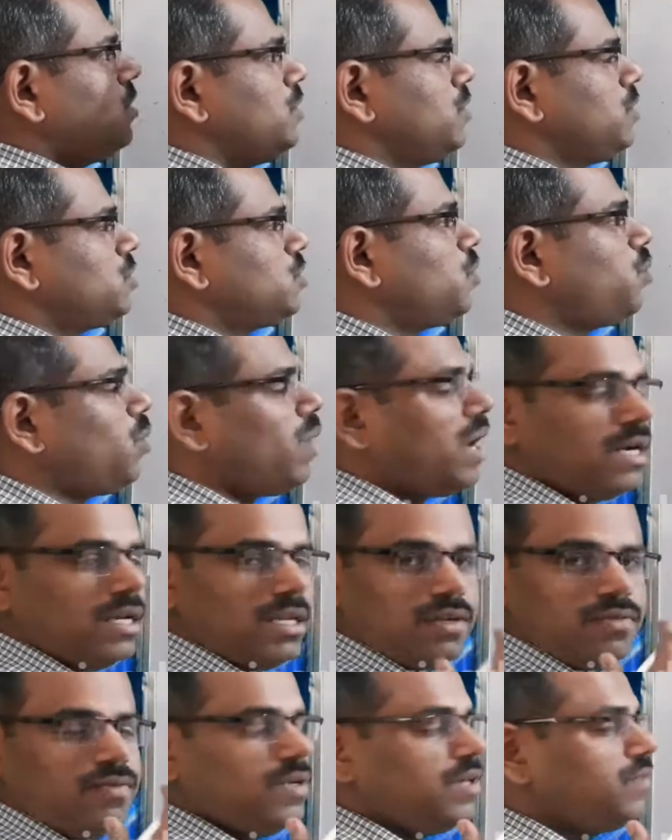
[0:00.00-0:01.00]
So what
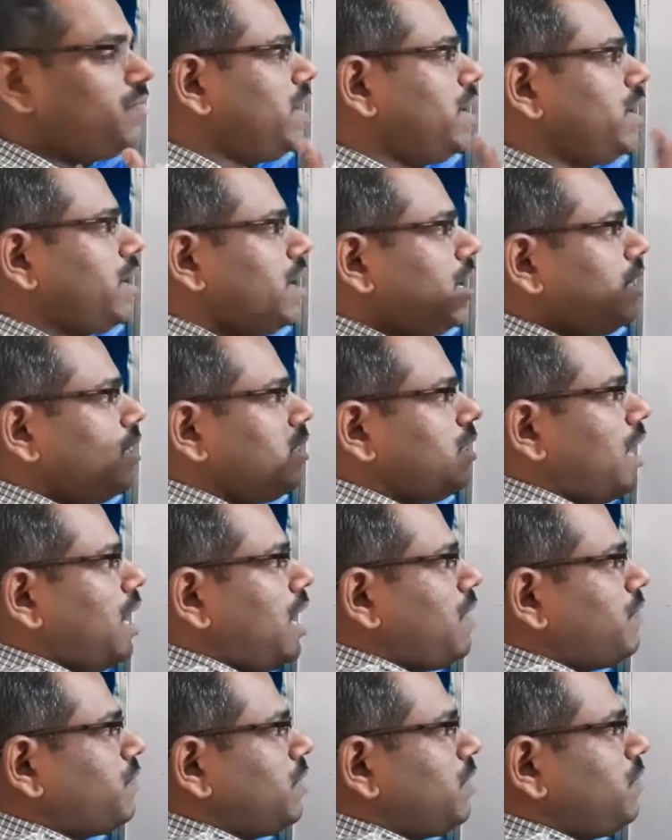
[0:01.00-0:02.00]
if I write
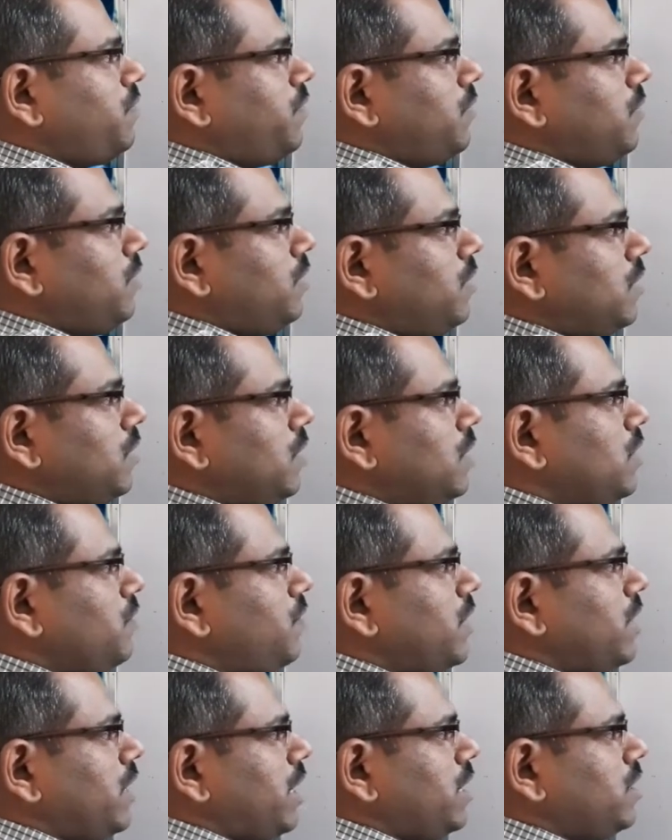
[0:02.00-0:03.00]
after 4, if
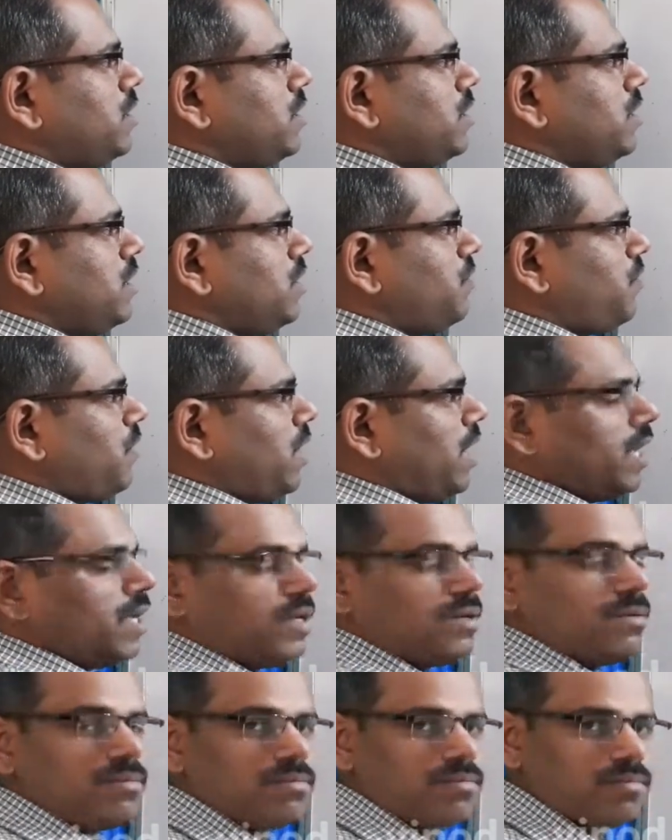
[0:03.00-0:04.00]
I write here 5,
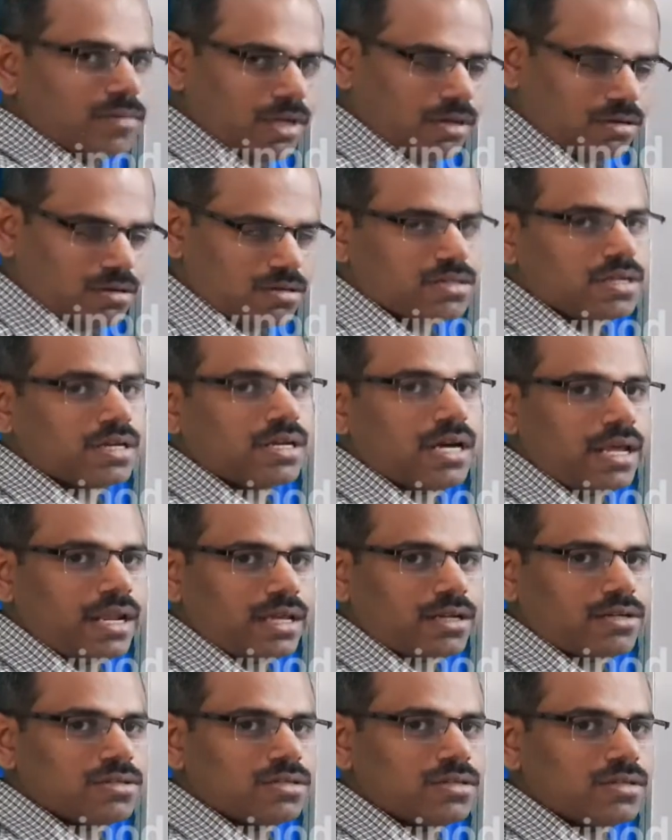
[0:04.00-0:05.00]
that also
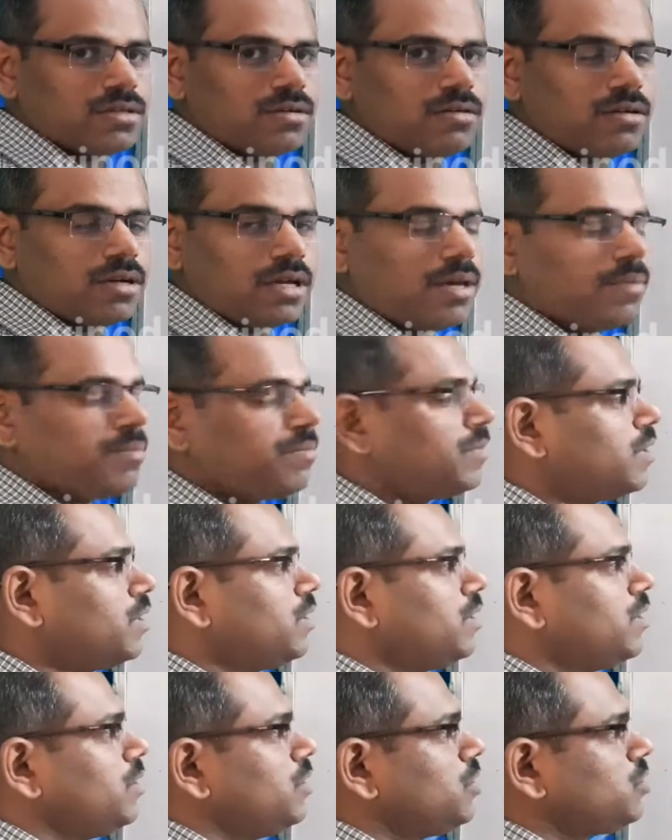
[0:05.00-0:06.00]
correct. Okay.
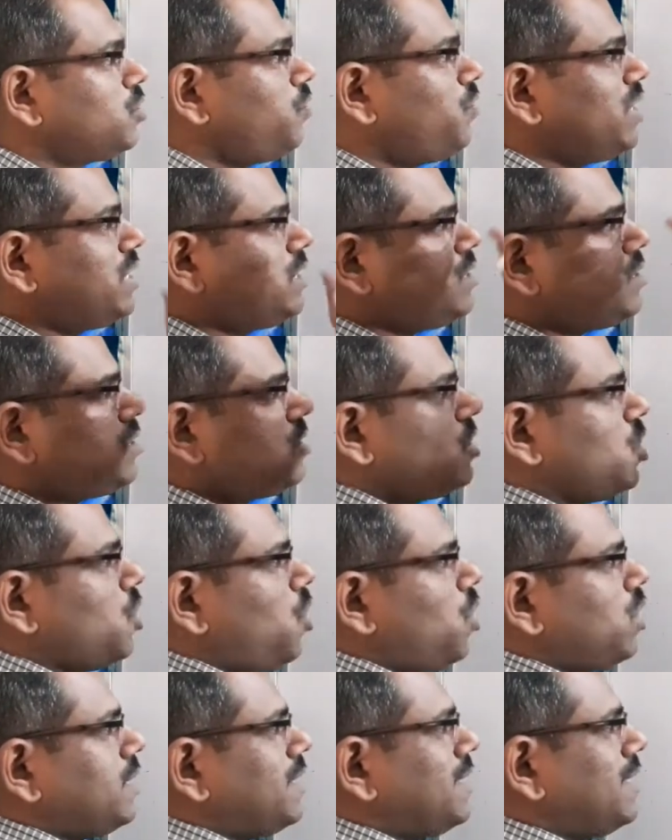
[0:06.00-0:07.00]
So which is
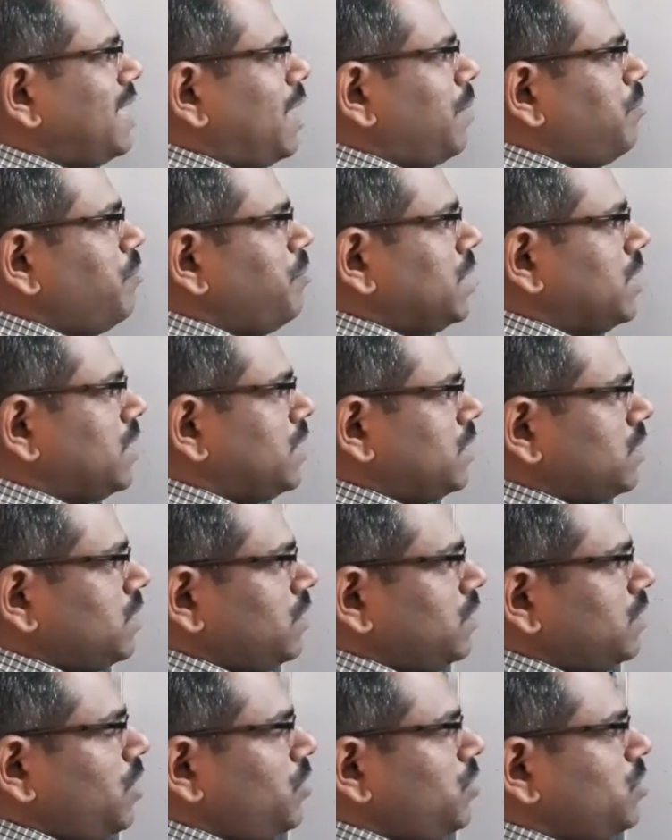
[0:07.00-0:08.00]
not numbered.
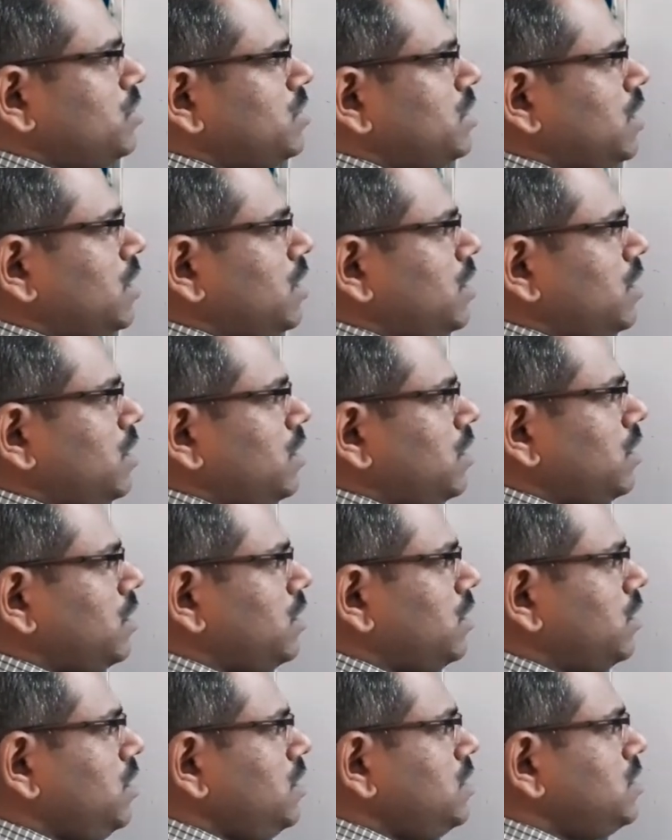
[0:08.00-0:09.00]
Now you see,
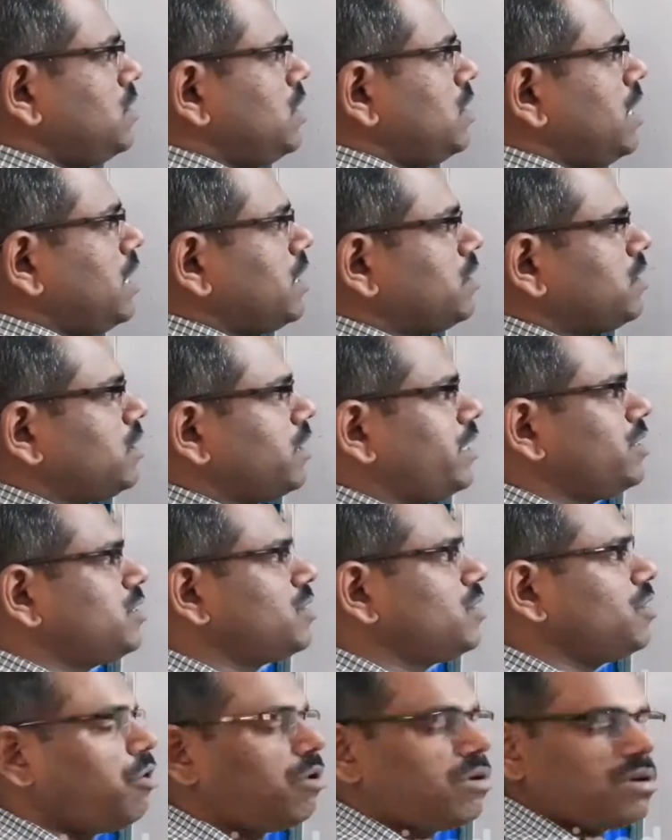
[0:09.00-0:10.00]
this CH3 is
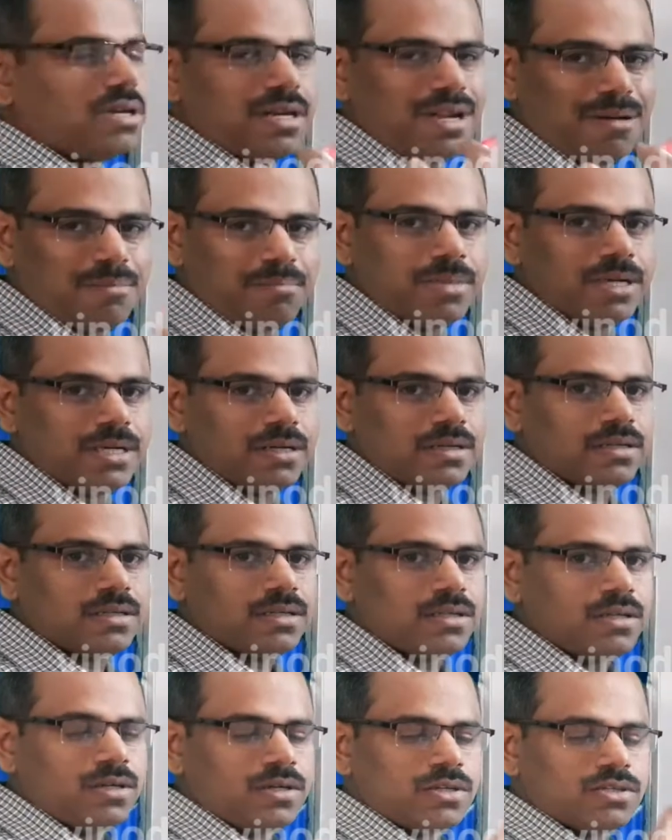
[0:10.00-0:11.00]
not numbered.
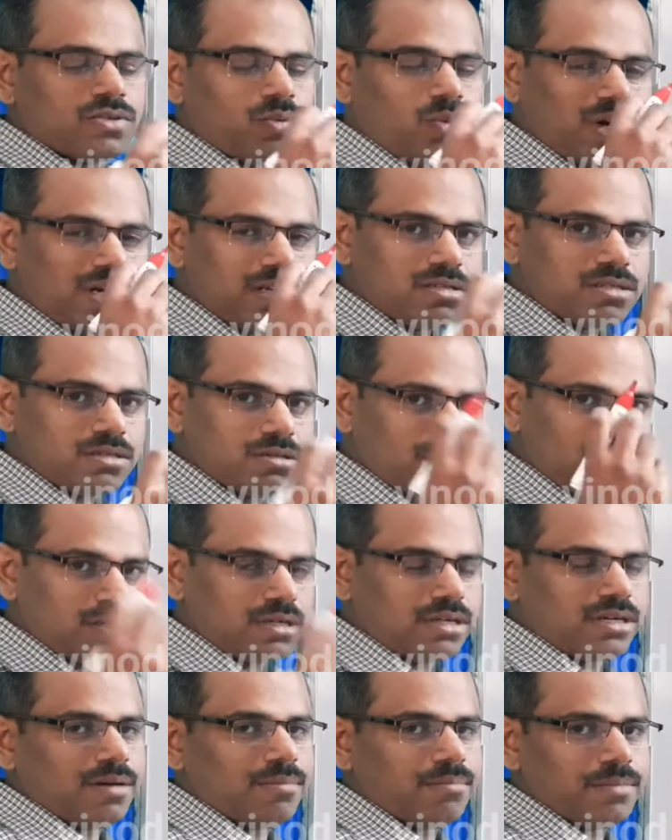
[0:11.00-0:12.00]
So what is not
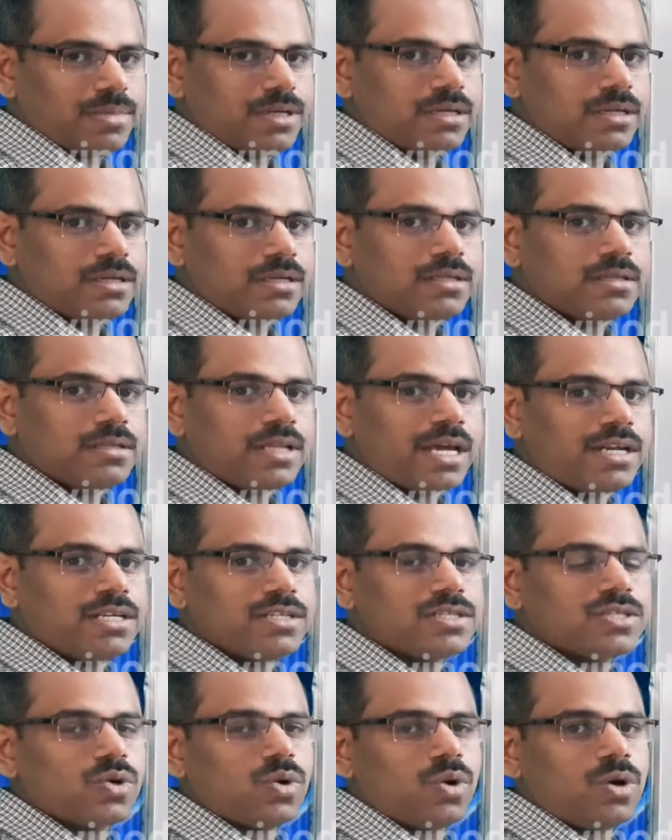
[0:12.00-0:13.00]
numbered? That
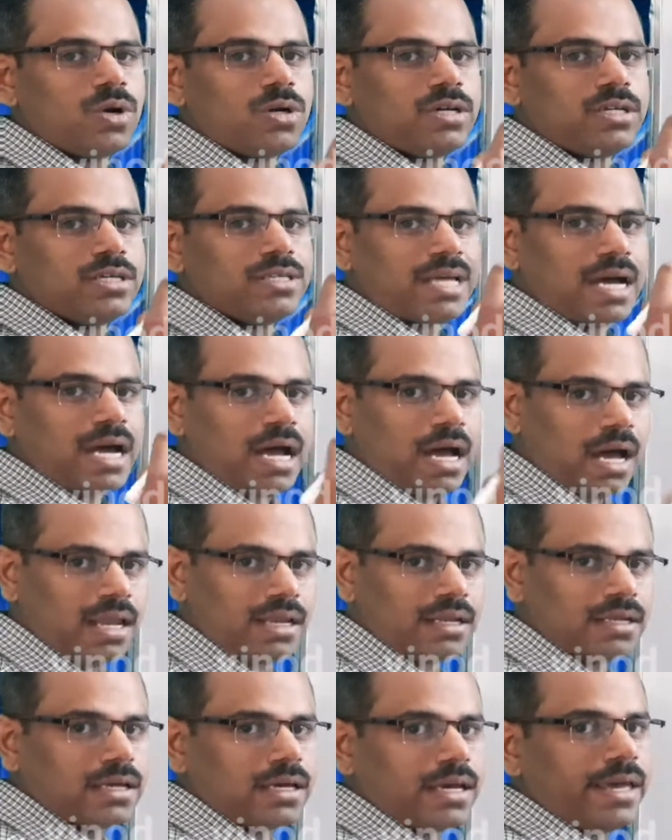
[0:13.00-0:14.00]
is called the
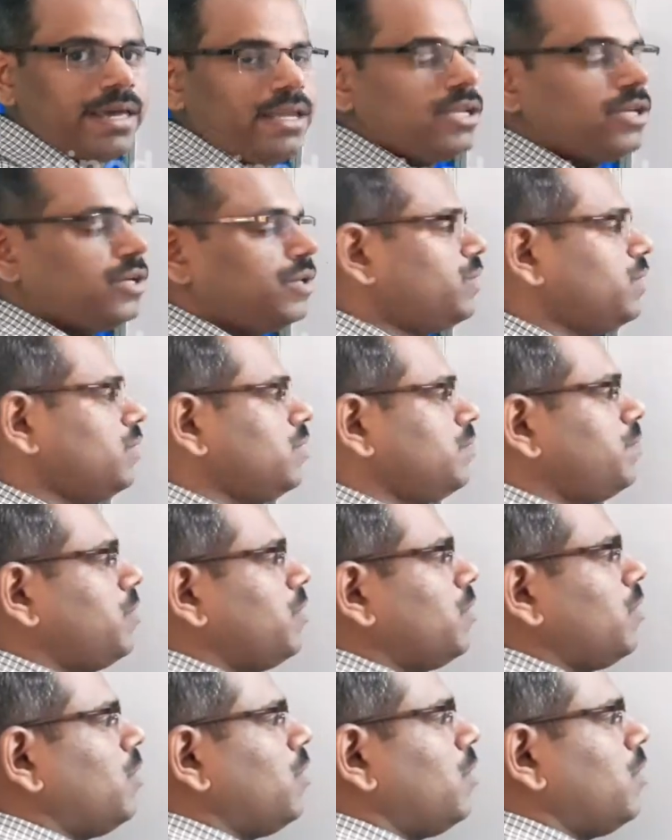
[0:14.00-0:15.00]
alkyl group,
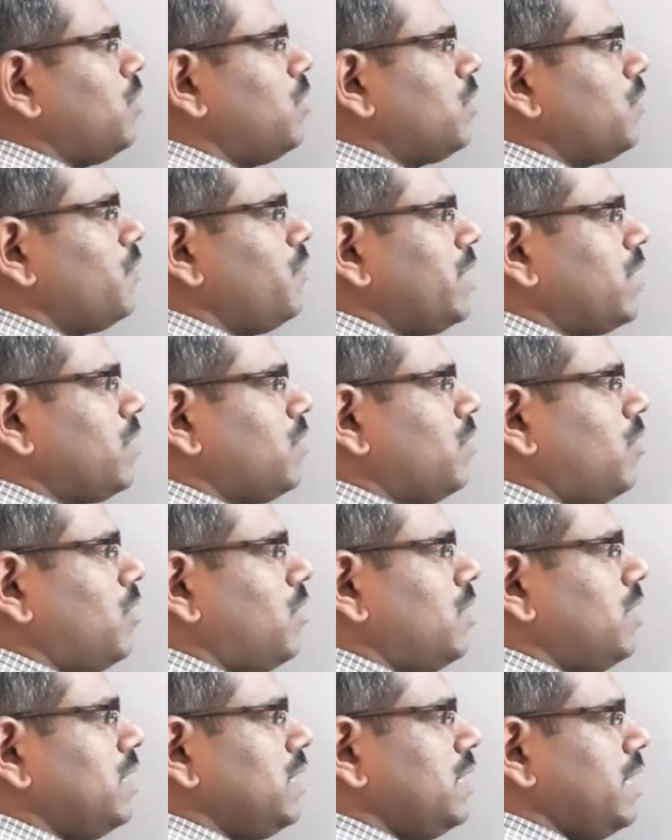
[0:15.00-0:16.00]
or we
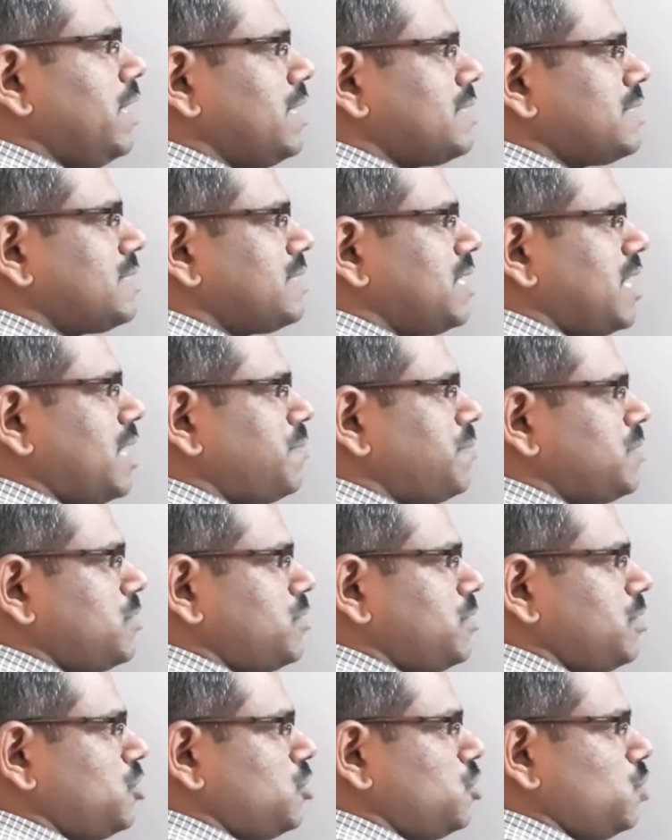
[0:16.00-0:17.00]
call a
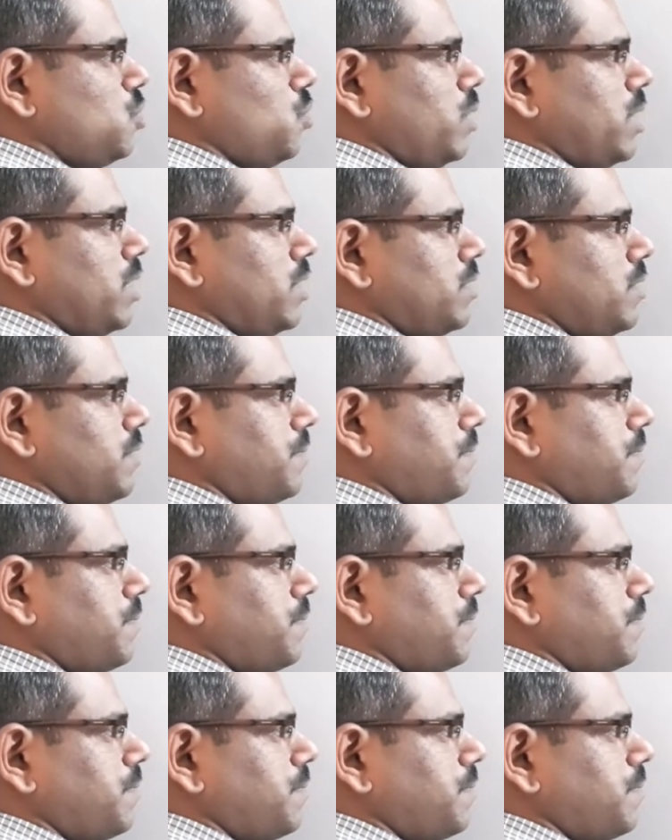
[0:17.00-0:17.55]
substituent.